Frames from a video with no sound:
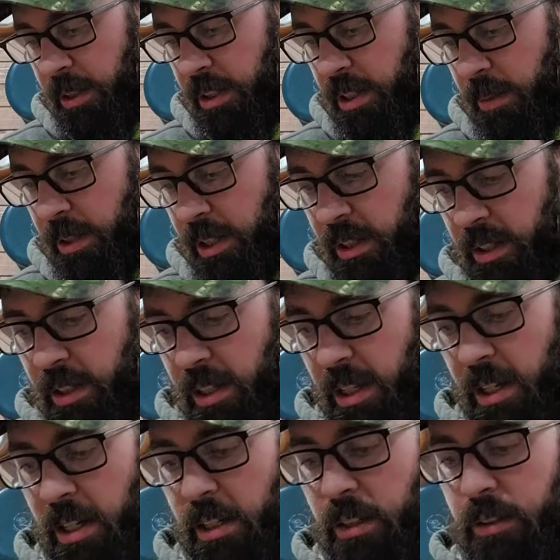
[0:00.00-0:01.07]
mean, some of these
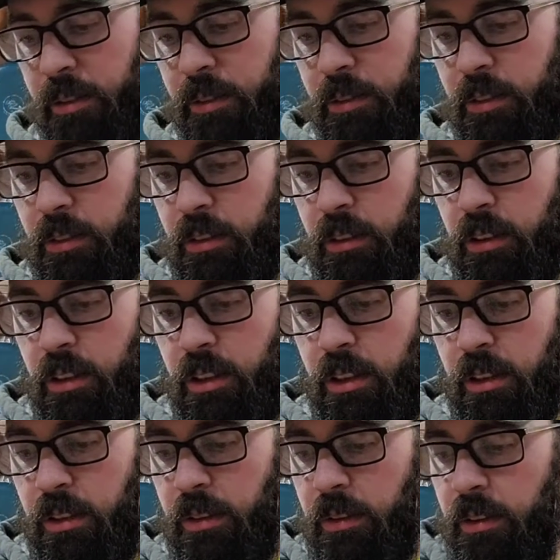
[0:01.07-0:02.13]
that you
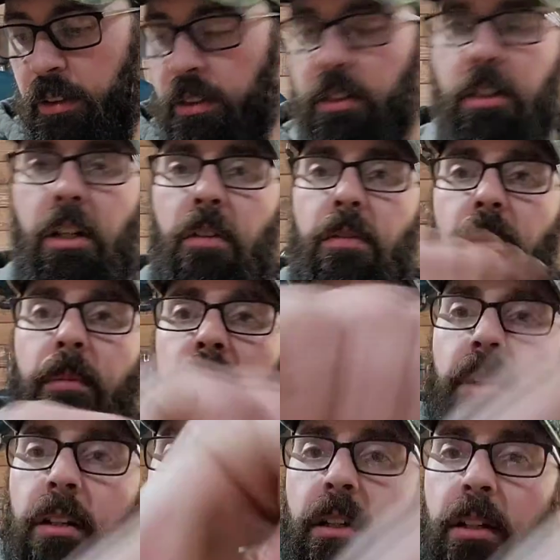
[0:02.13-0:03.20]
know from
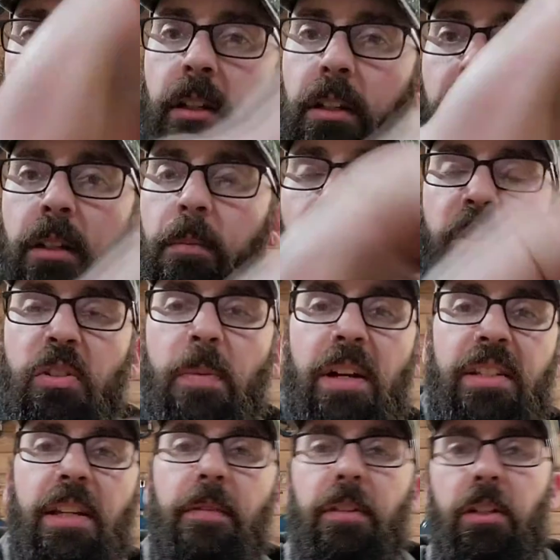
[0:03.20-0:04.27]
Monster
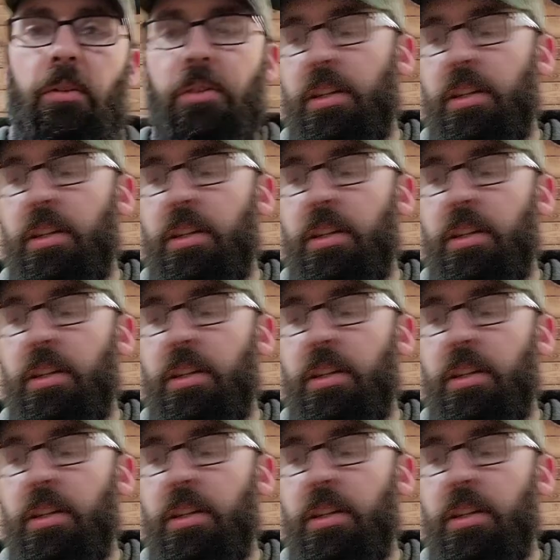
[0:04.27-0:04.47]
Bass have a little